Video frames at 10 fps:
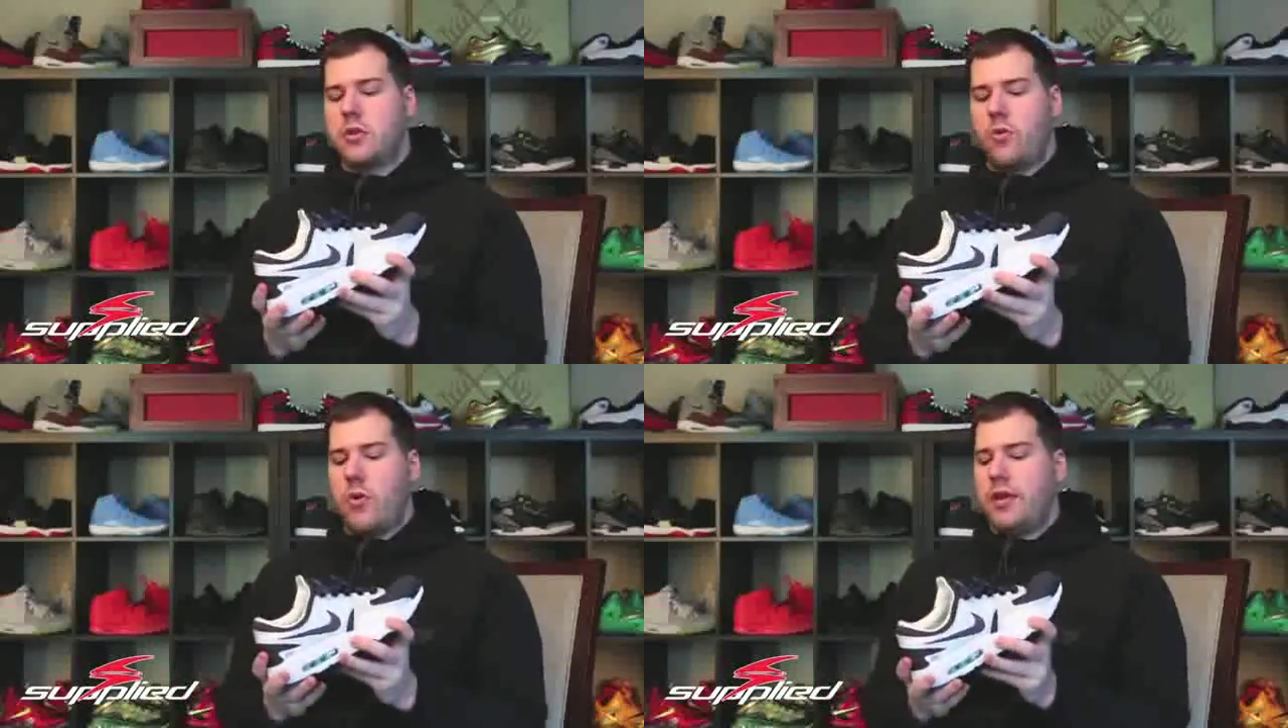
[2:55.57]

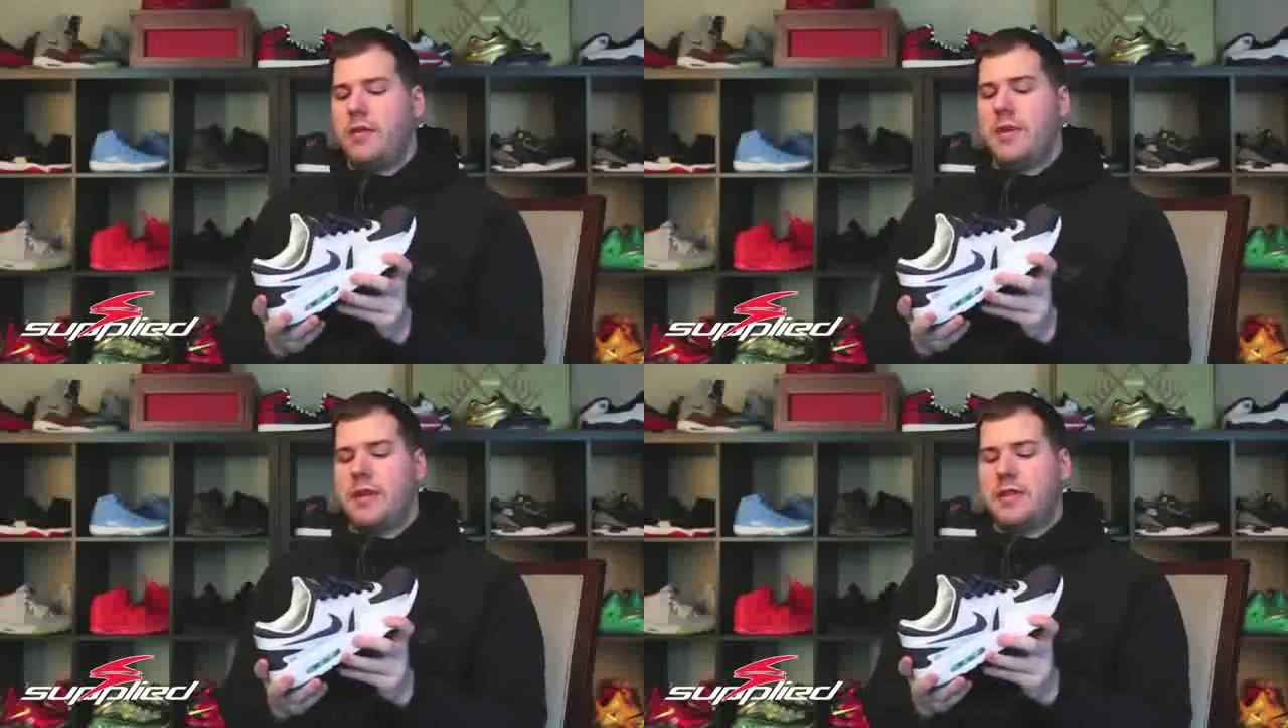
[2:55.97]
So one of
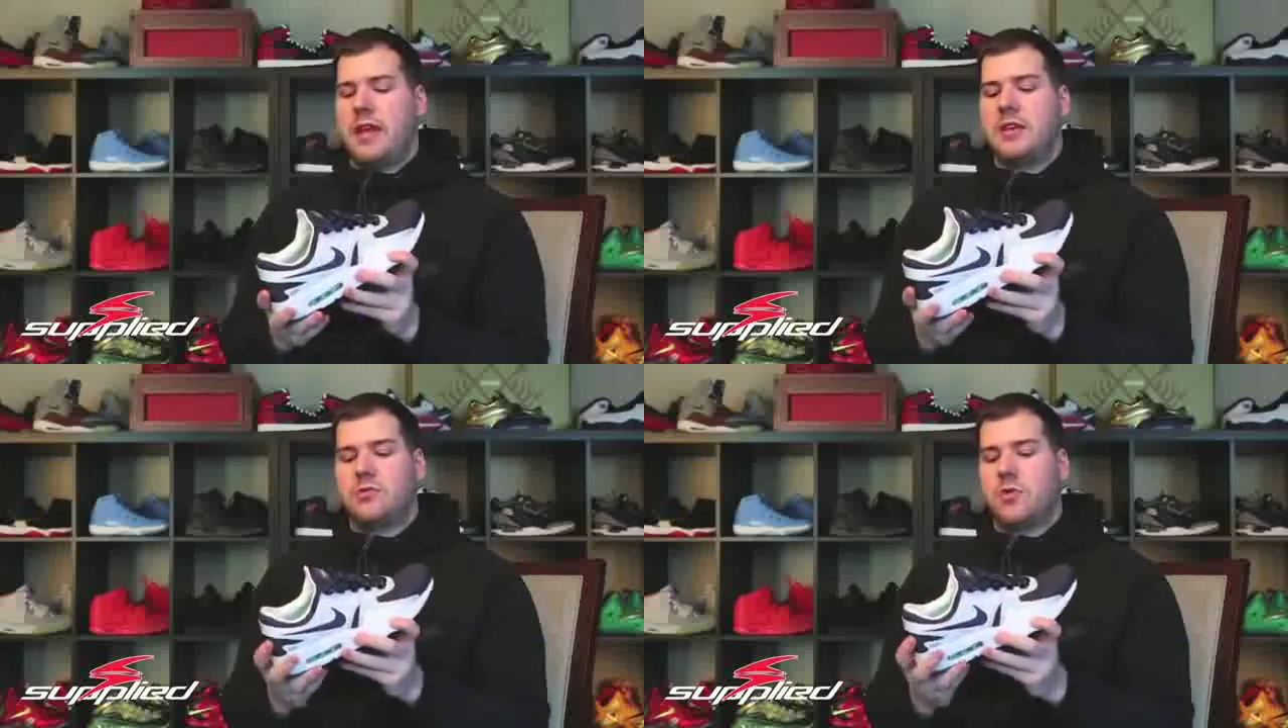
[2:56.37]
the big
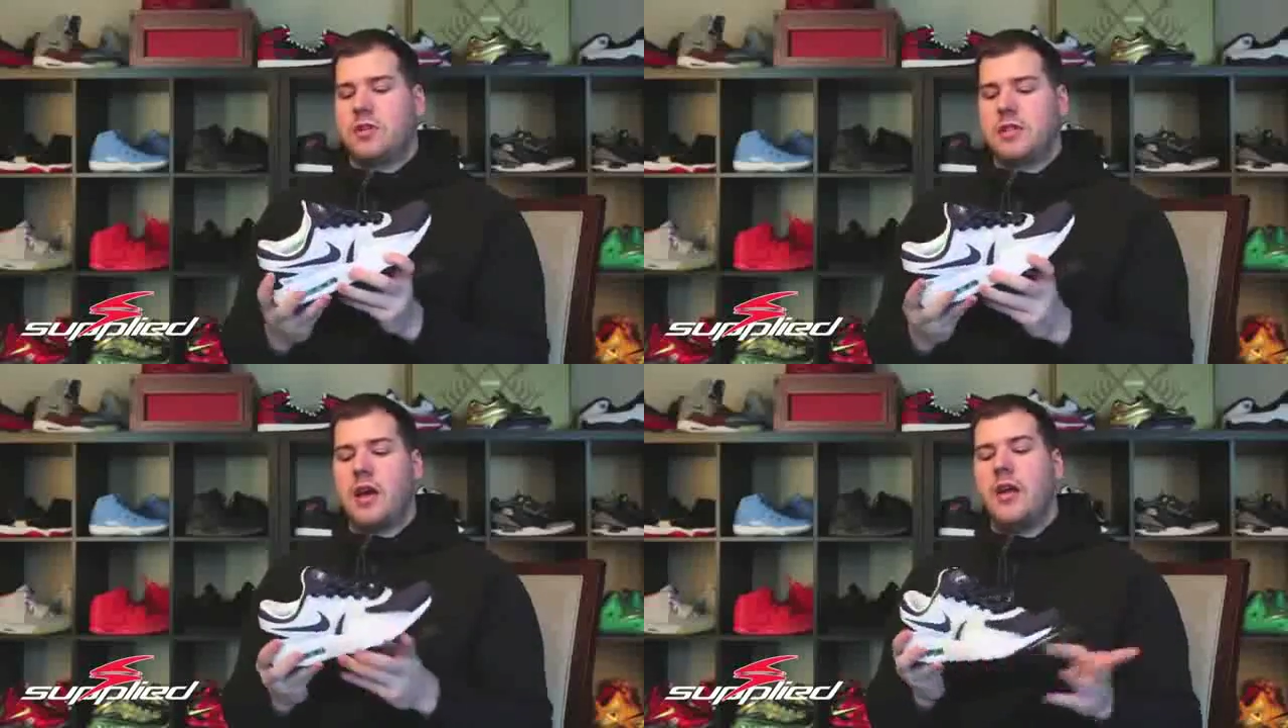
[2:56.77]
things
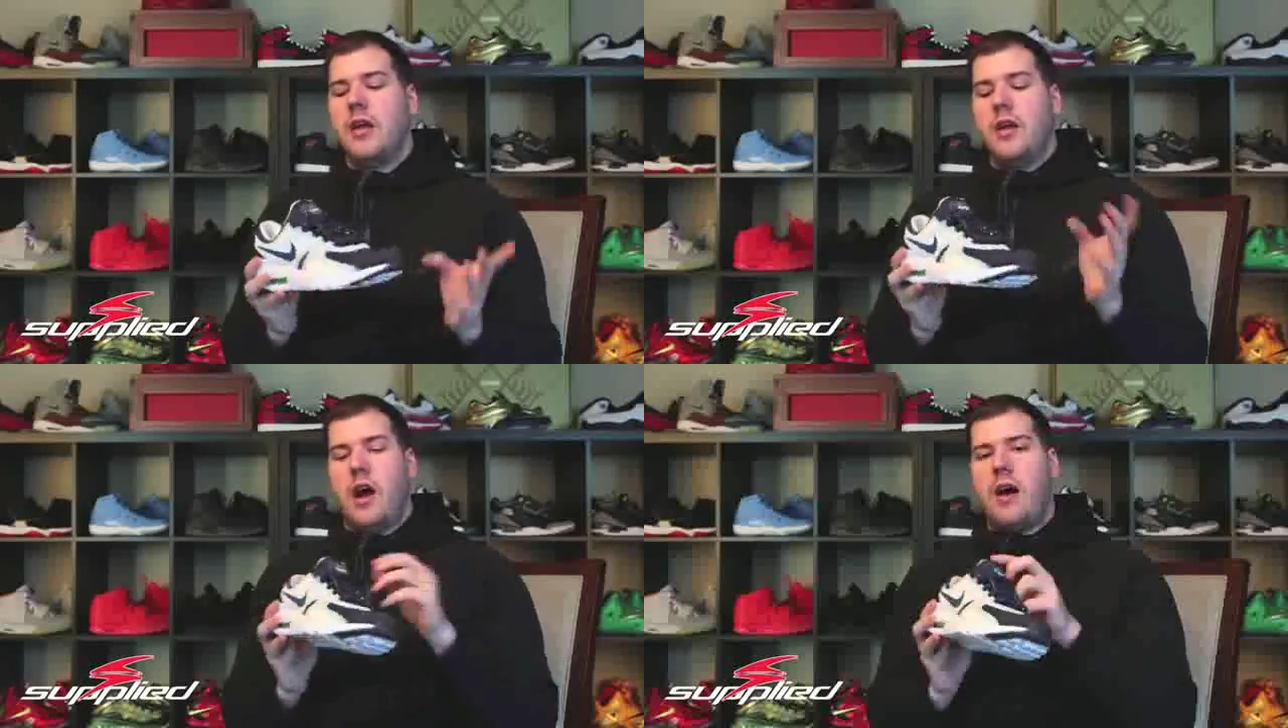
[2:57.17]
was that
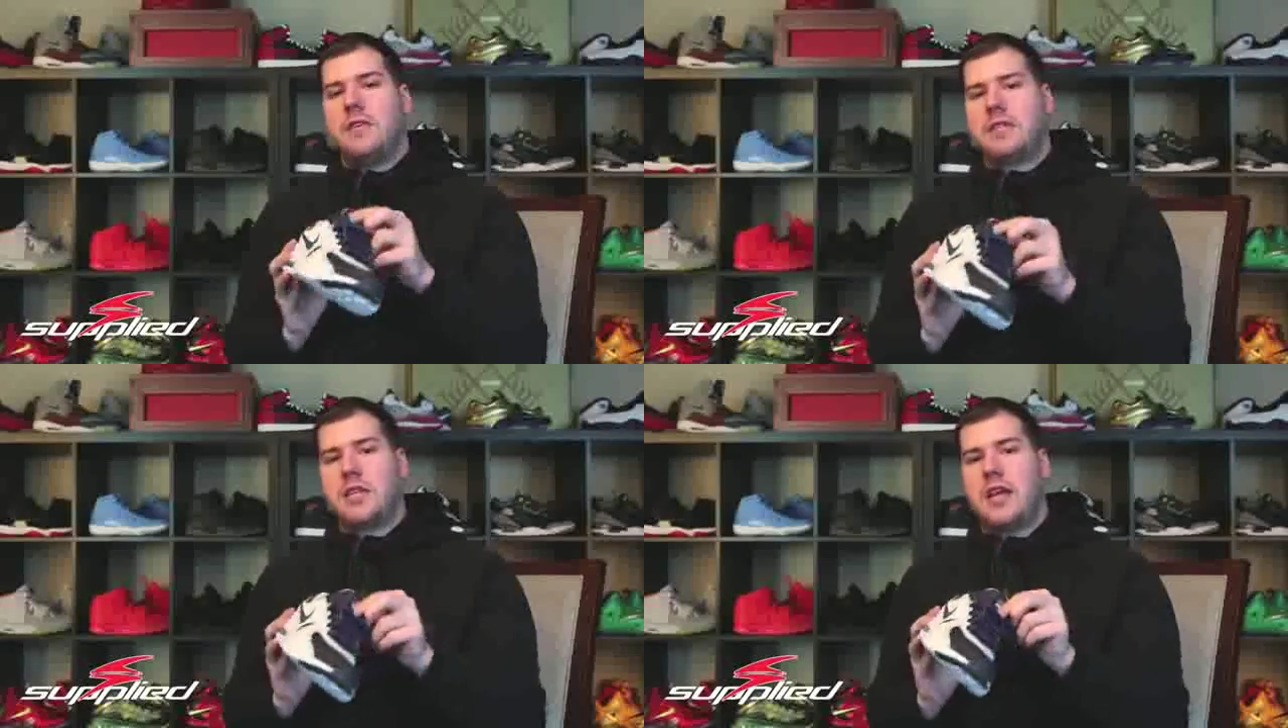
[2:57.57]

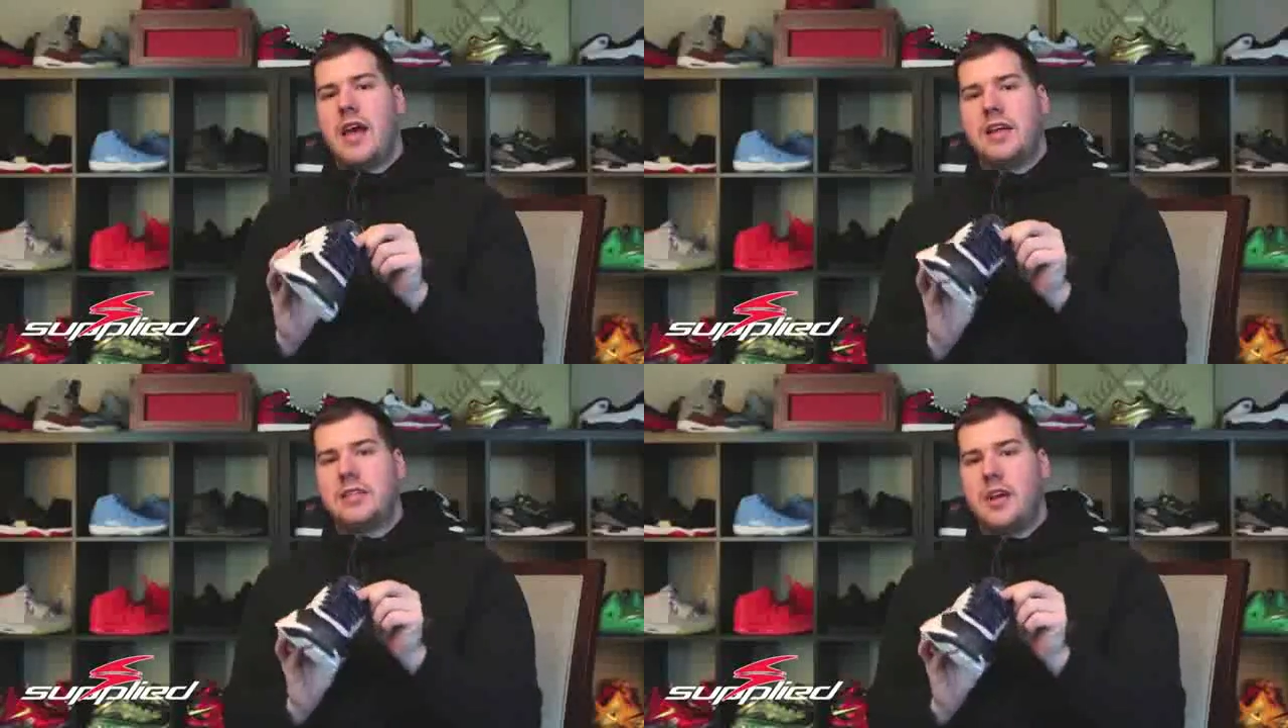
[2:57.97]
obviously
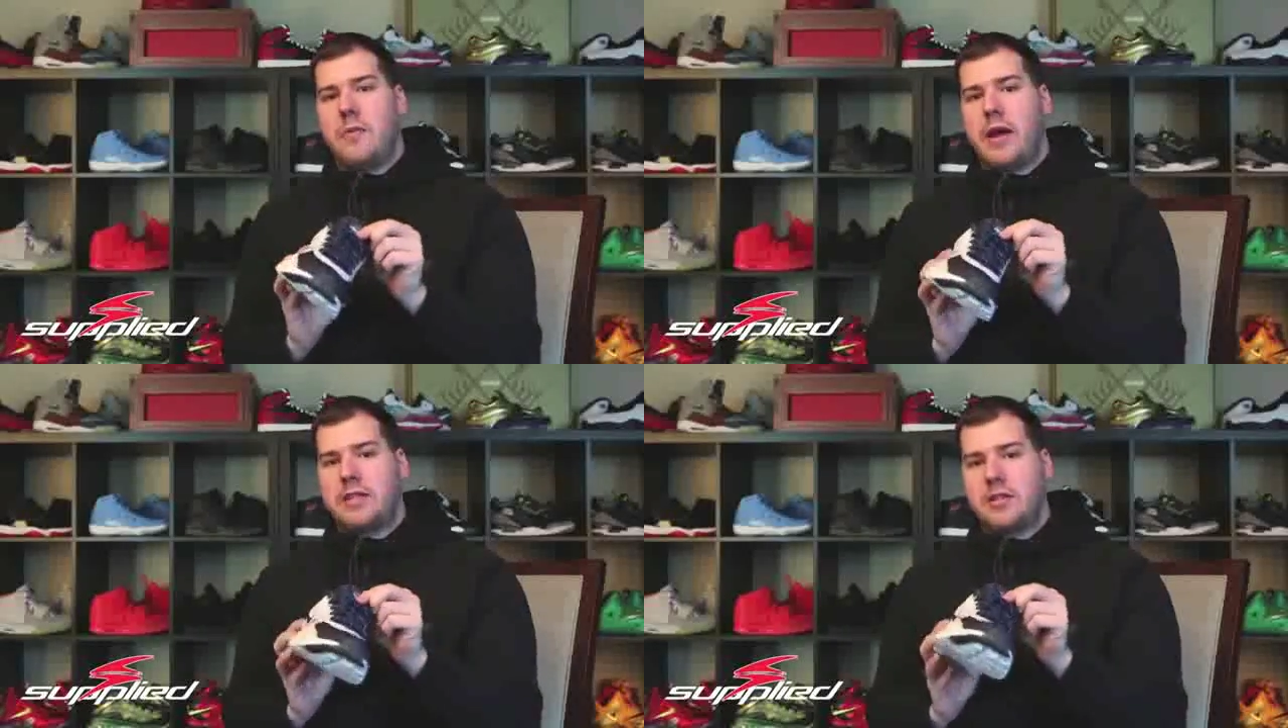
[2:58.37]
it has Air
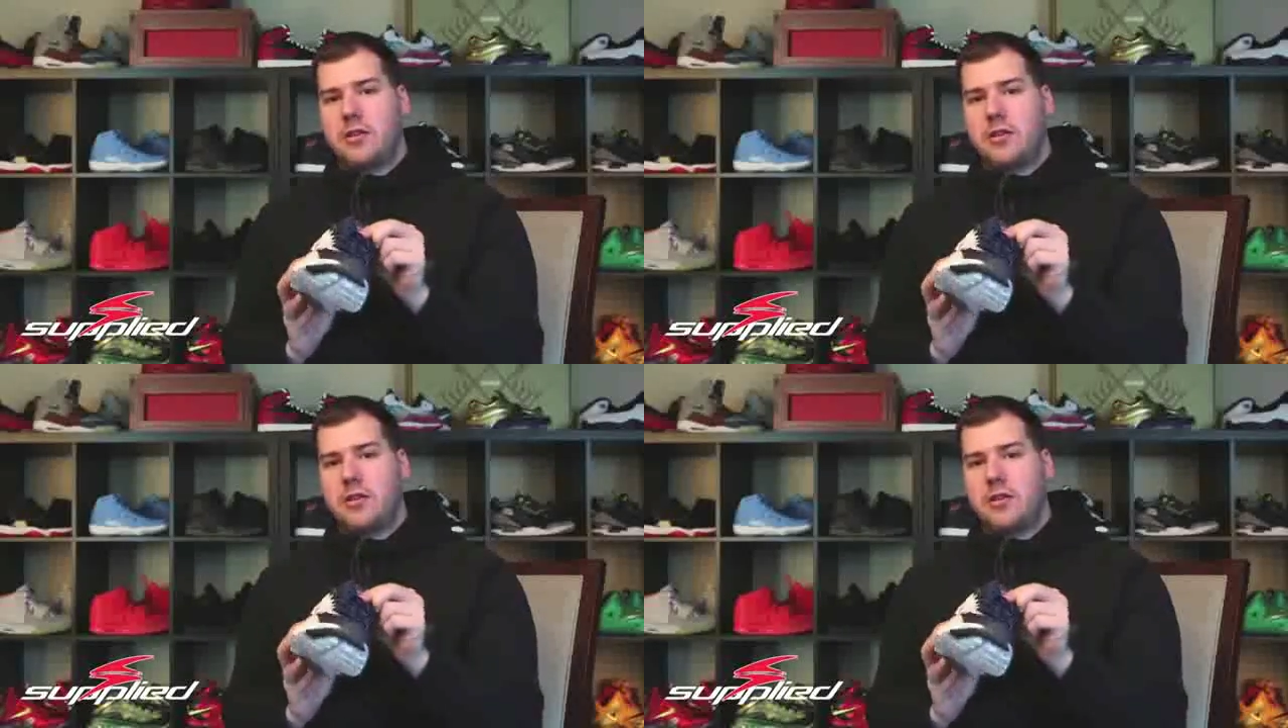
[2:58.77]
Max